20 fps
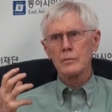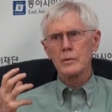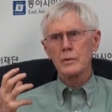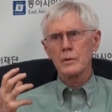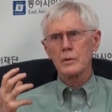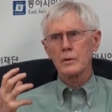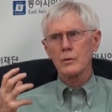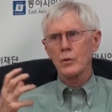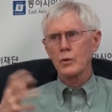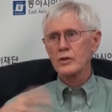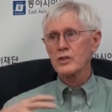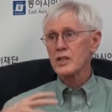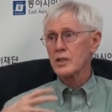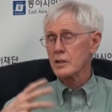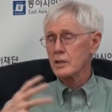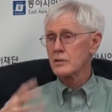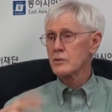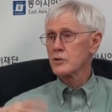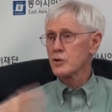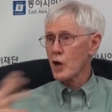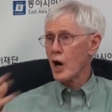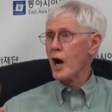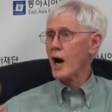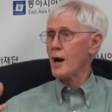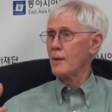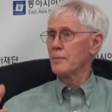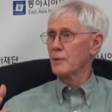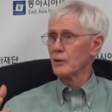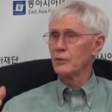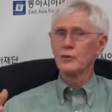of course, his
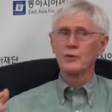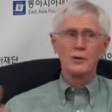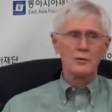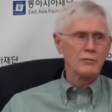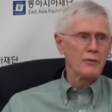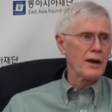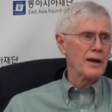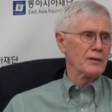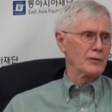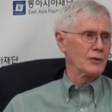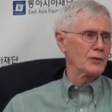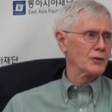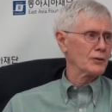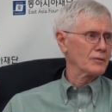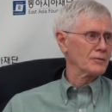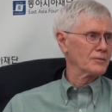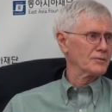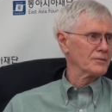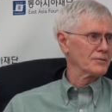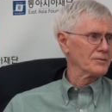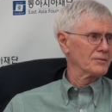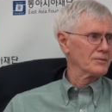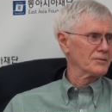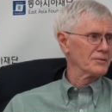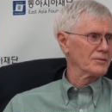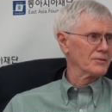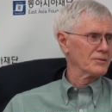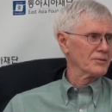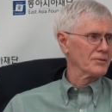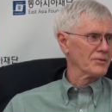job is defense,
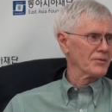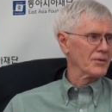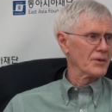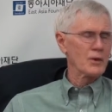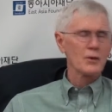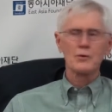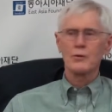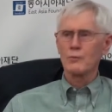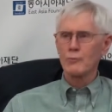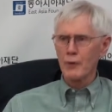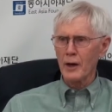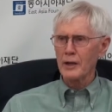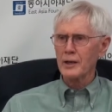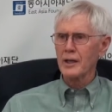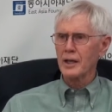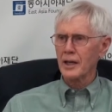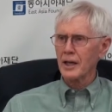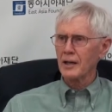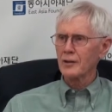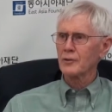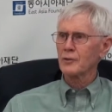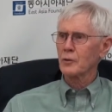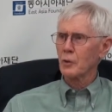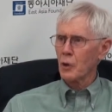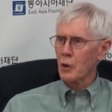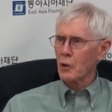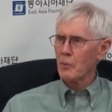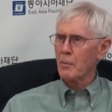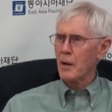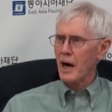to defend against
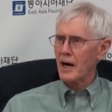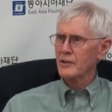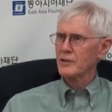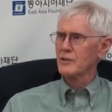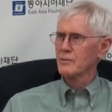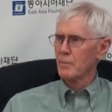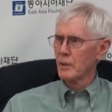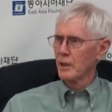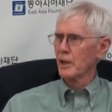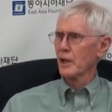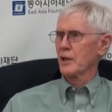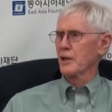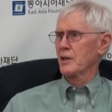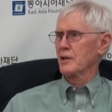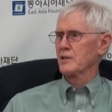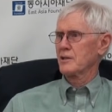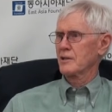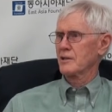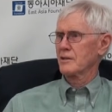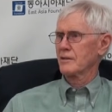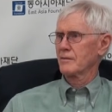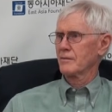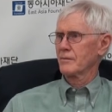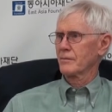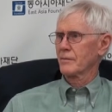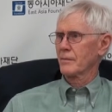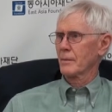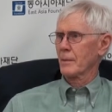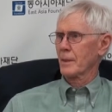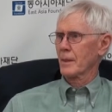all possibilities.
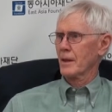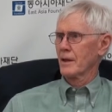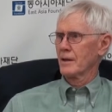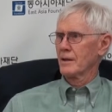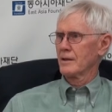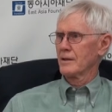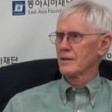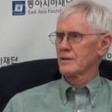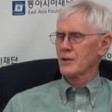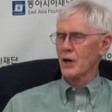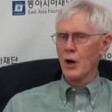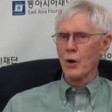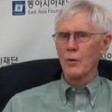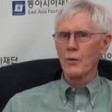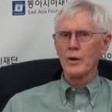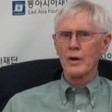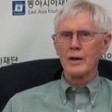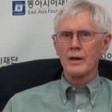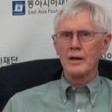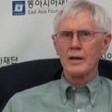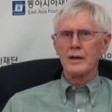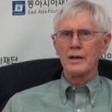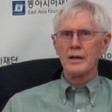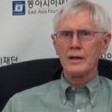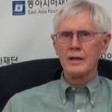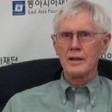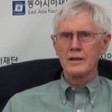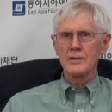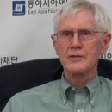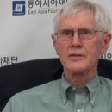So
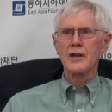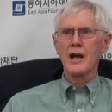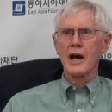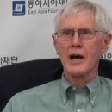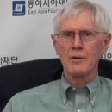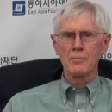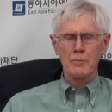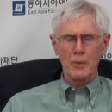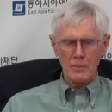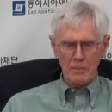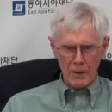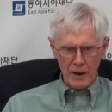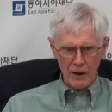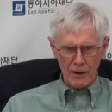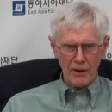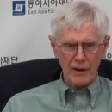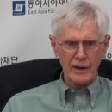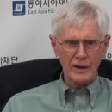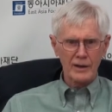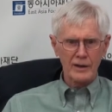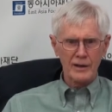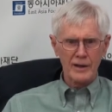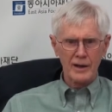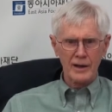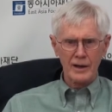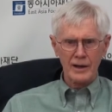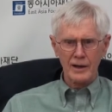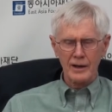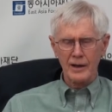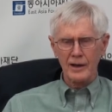he is now preparing,
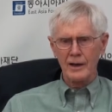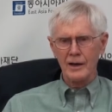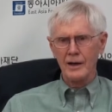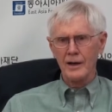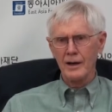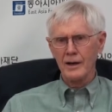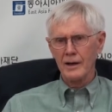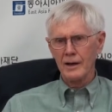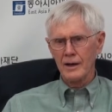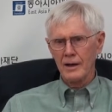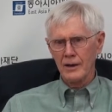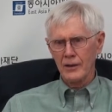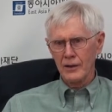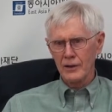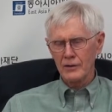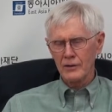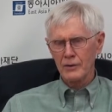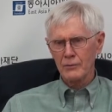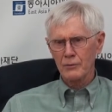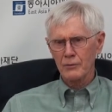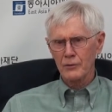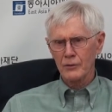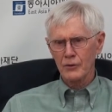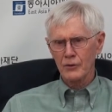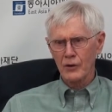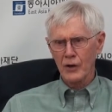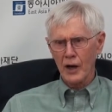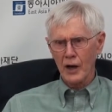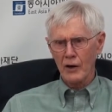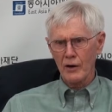I think, different
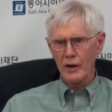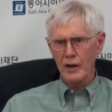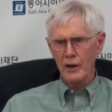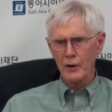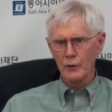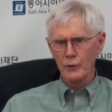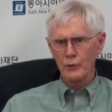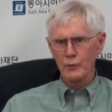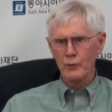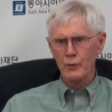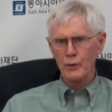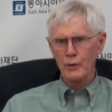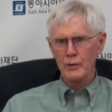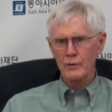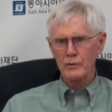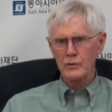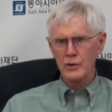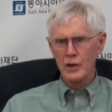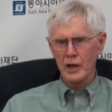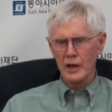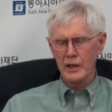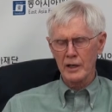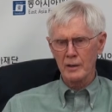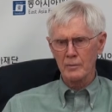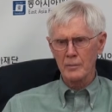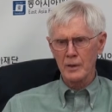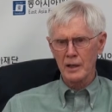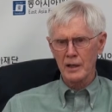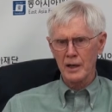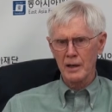scenarios for China
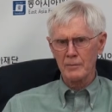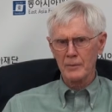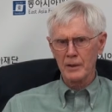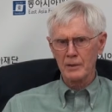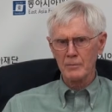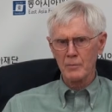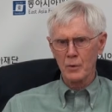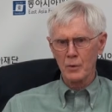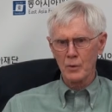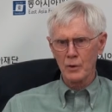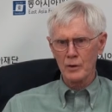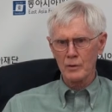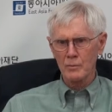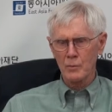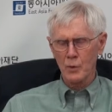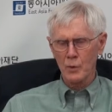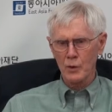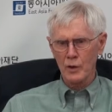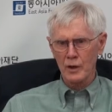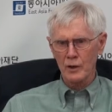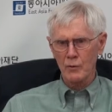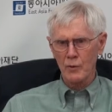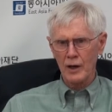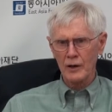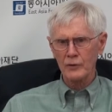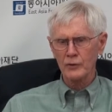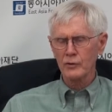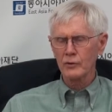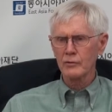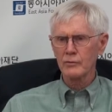becoming more and more
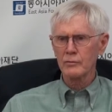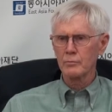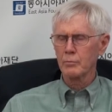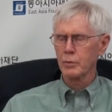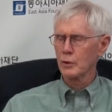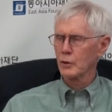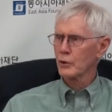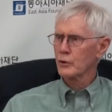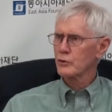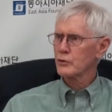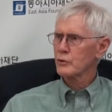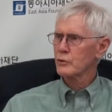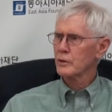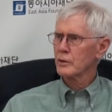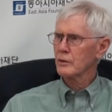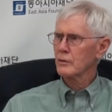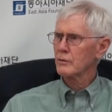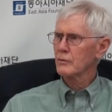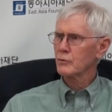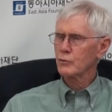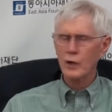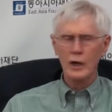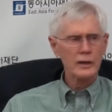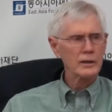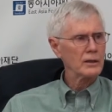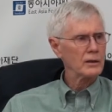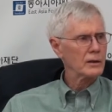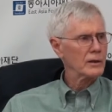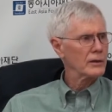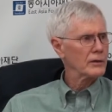aggressive, belligerent,
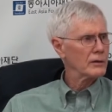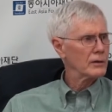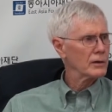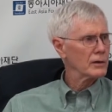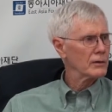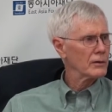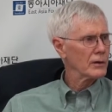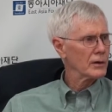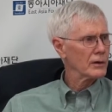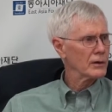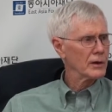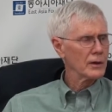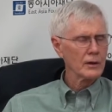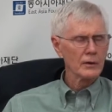truculent in the